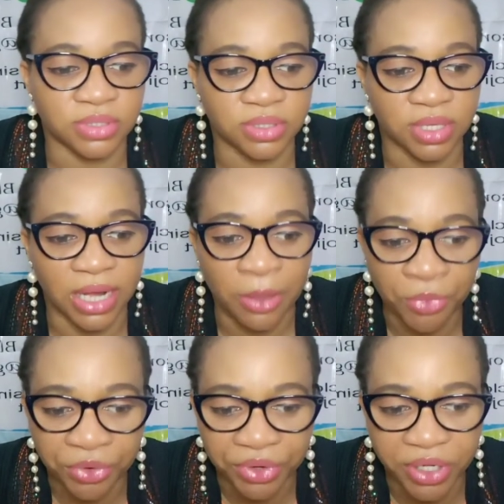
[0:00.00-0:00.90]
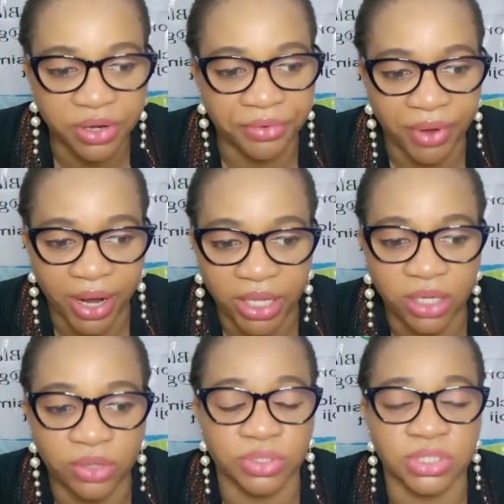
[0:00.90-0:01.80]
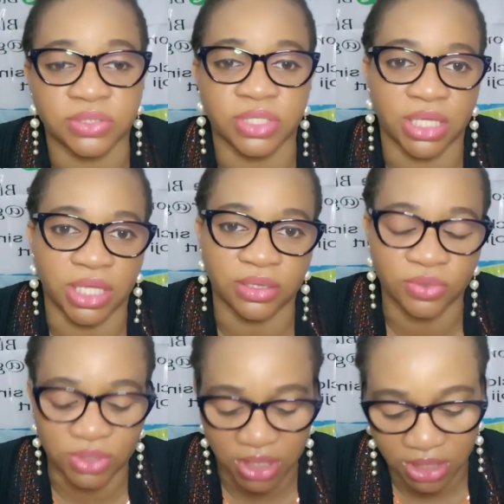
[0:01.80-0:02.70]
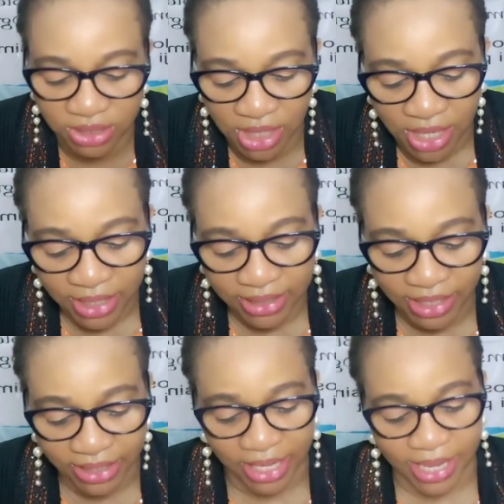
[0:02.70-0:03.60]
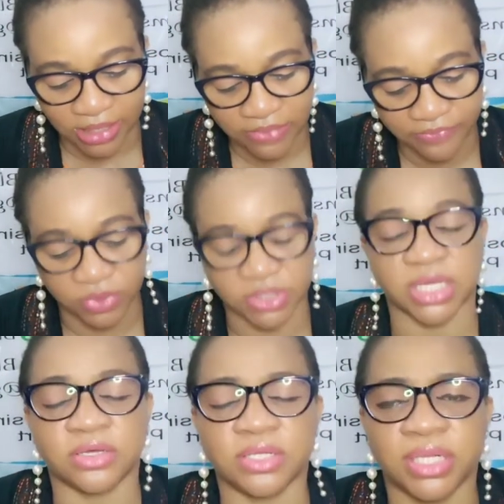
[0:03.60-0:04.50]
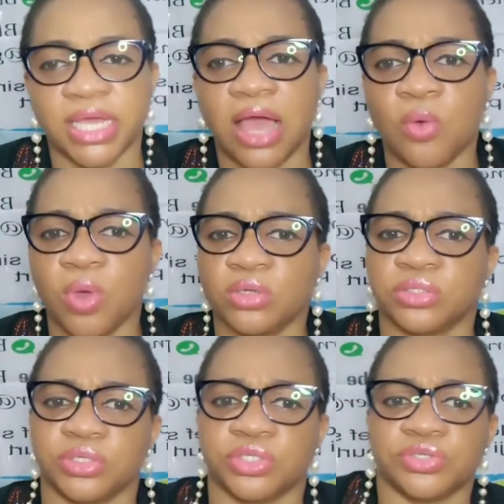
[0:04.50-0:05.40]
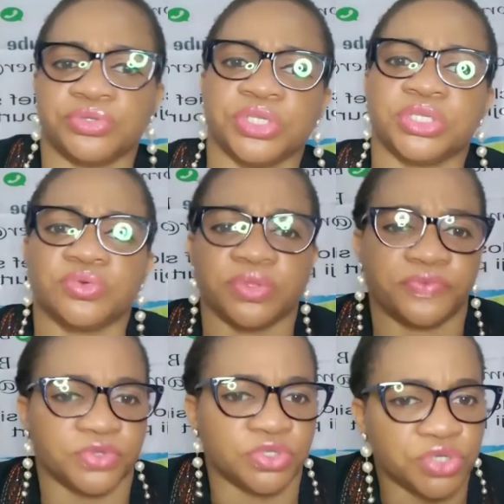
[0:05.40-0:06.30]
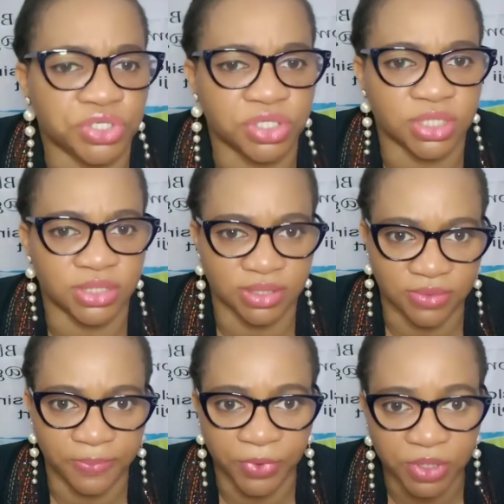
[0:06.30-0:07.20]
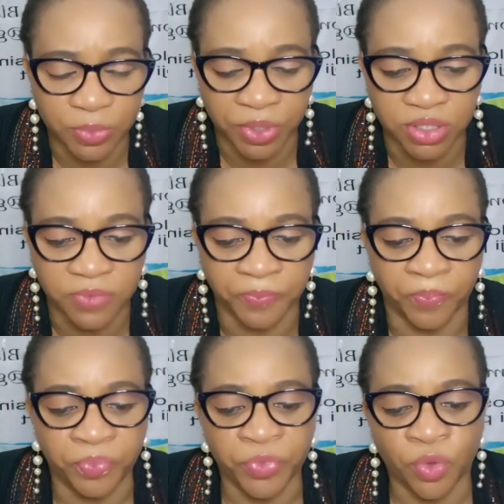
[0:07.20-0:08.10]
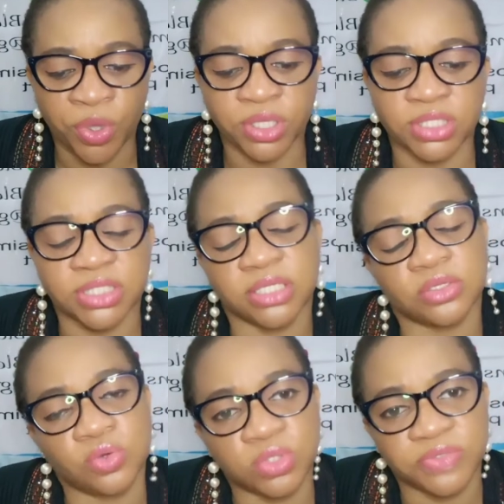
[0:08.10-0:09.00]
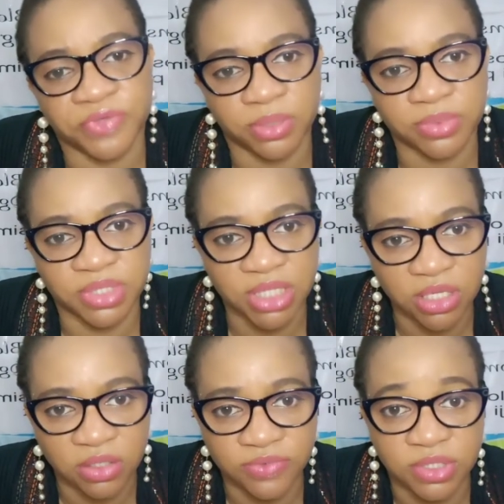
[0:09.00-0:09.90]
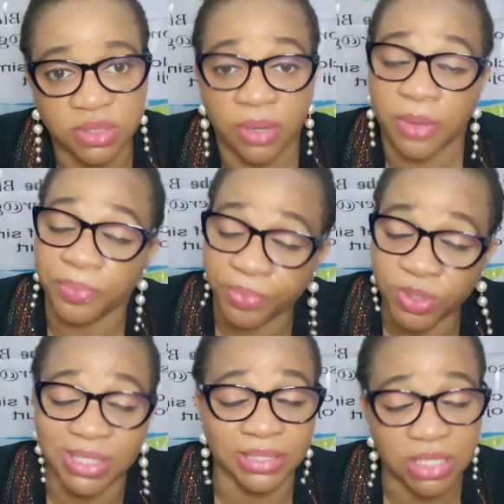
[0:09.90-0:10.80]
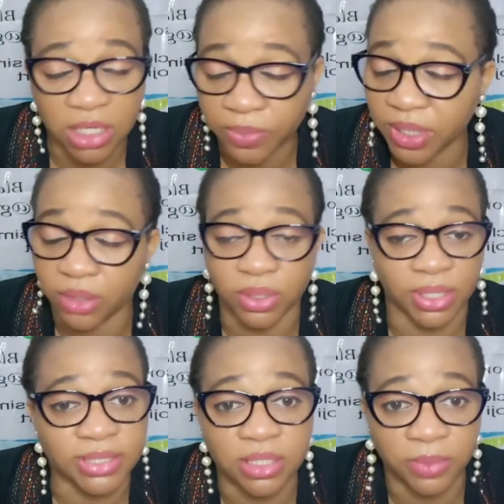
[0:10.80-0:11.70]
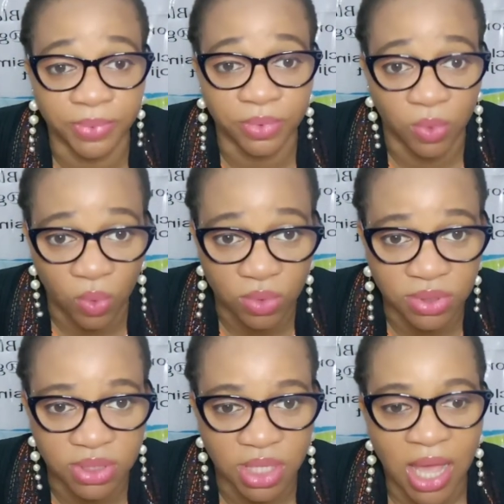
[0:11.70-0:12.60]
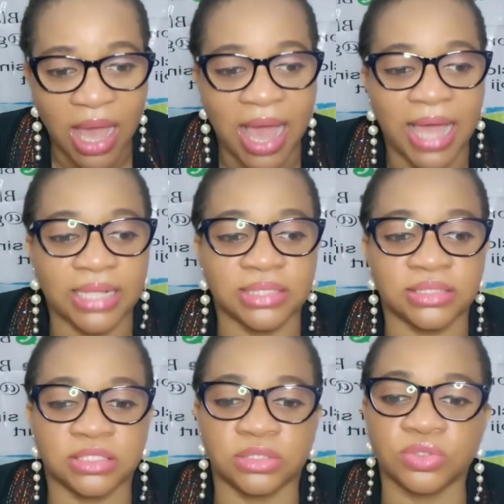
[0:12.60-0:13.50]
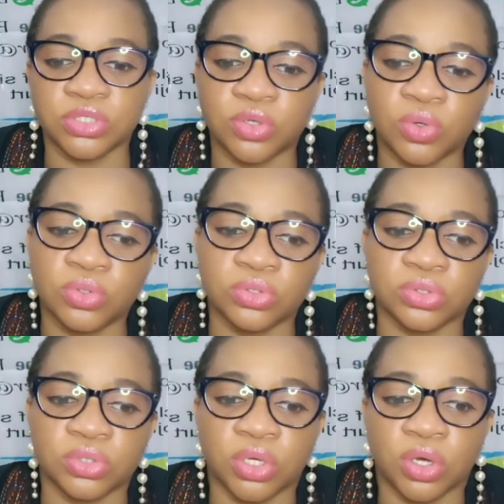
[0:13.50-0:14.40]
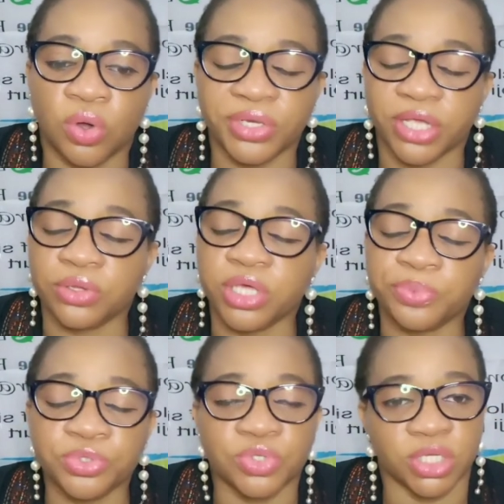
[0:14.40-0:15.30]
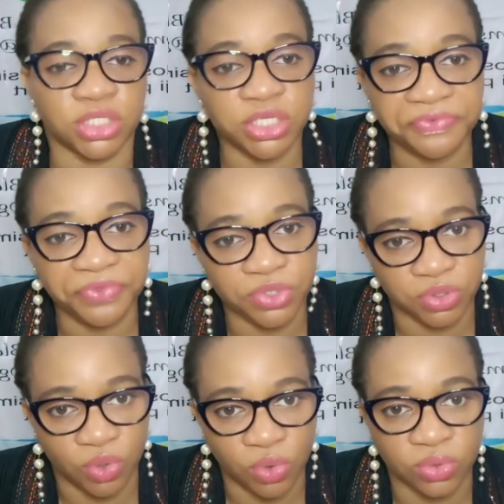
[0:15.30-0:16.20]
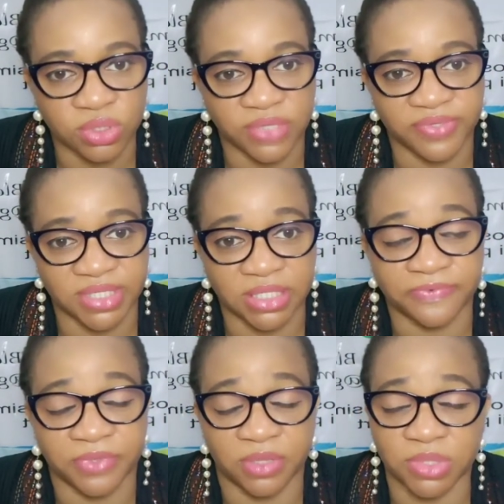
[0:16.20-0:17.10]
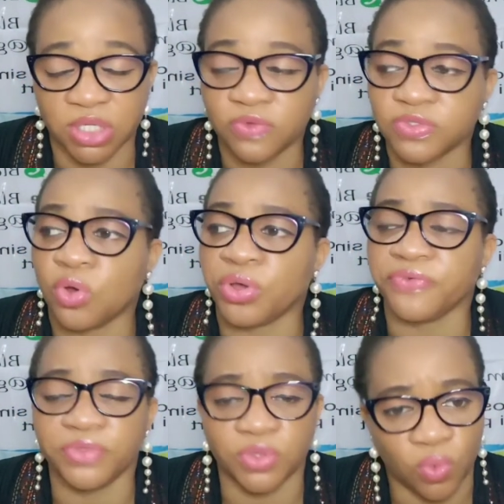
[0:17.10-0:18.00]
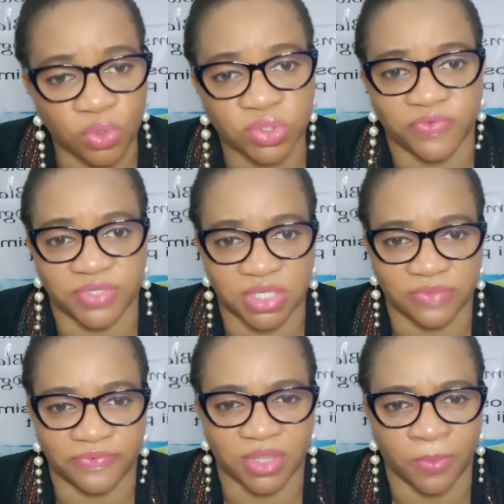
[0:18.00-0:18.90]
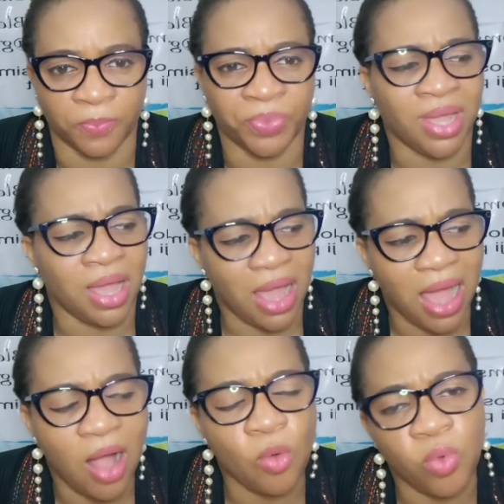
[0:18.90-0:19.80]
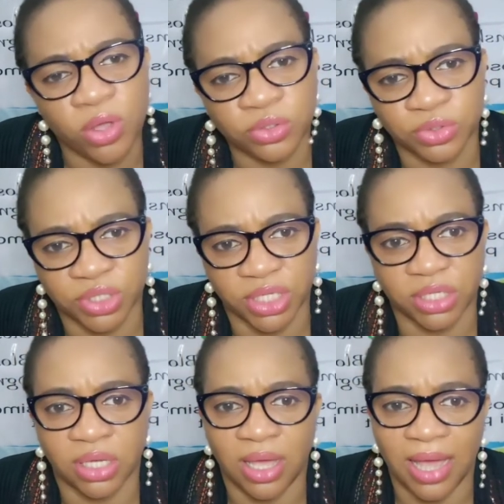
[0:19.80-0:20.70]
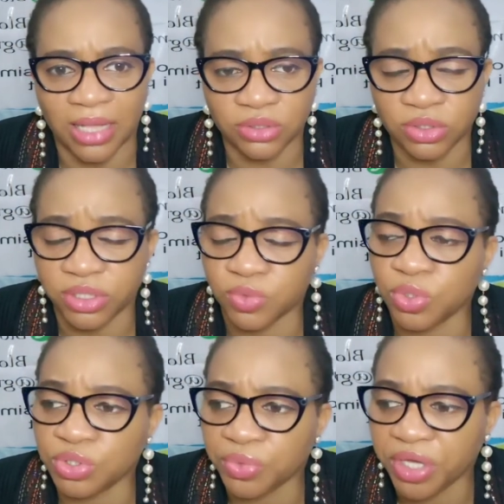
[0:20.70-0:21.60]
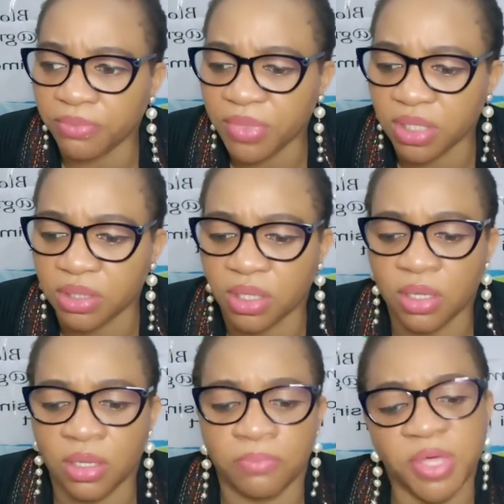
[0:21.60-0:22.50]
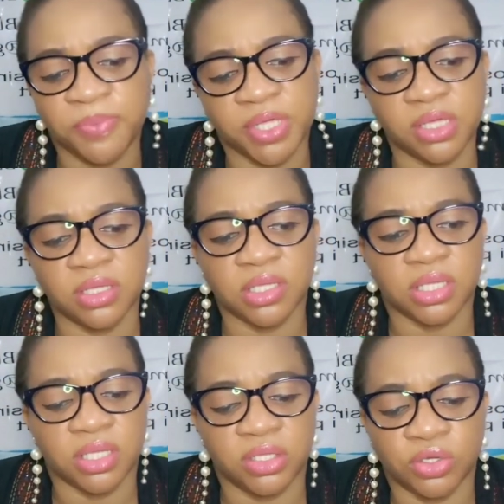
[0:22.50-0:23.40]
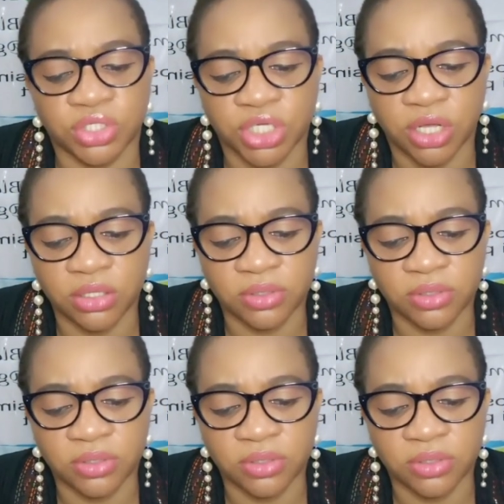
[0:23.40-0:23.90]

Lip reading: clamoring, crying until they get those things that they ask for. Secondly, how well do your children deal with frustration and disappointment? When they set goals for themselves, both attainable and unattainable goals, and those goals, or they are not able to achieve those goals they've set for themselves, or even the ones you've set for them, how well do they handle it? What do I mean? Maybe your child